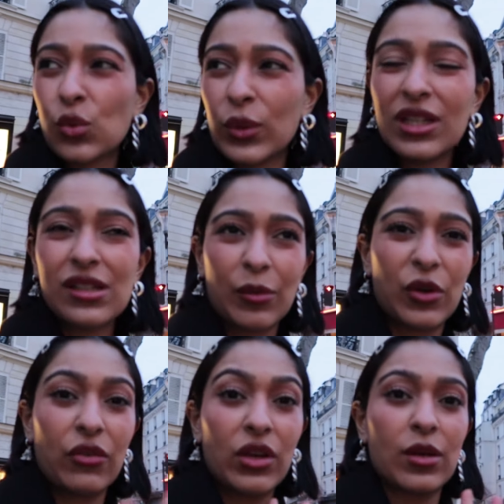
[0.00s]
sweet. I'm
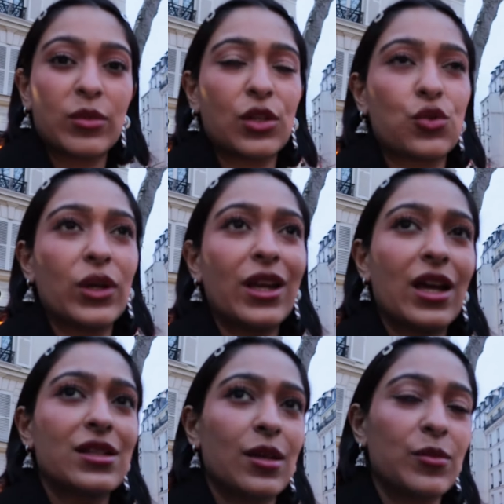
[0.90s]
craving something sweet
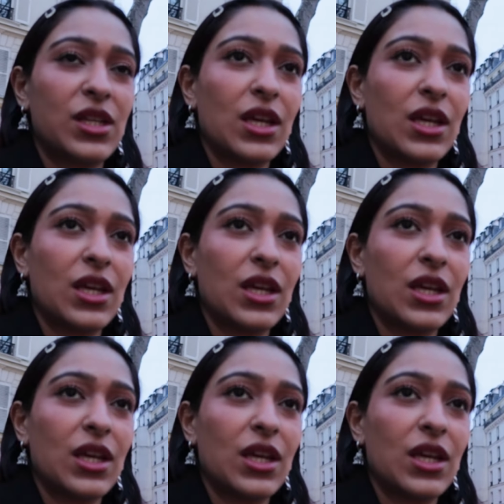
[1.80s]
and some